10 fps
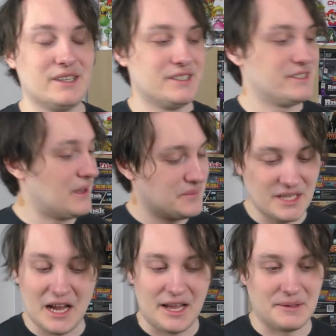
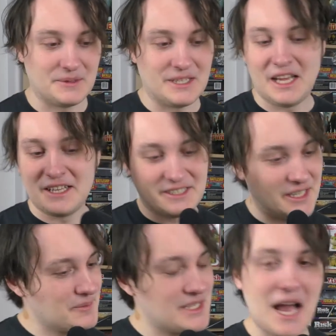sometimes
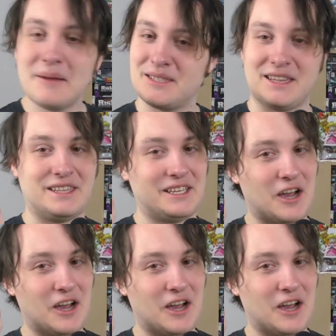the